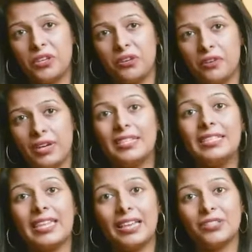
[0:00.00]
the mirror
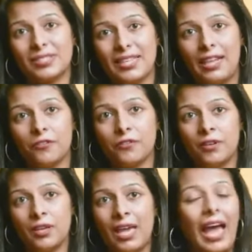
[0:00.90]
and tell yourself,
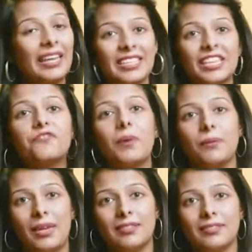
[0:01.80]
"I gave
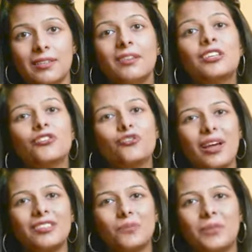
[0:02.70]
my best."
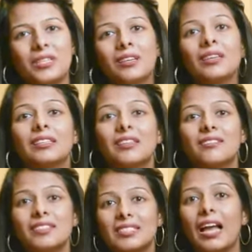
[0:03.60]
Trust me, the
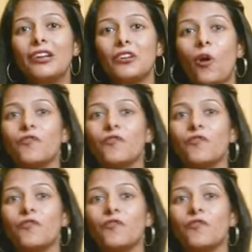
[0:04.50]
result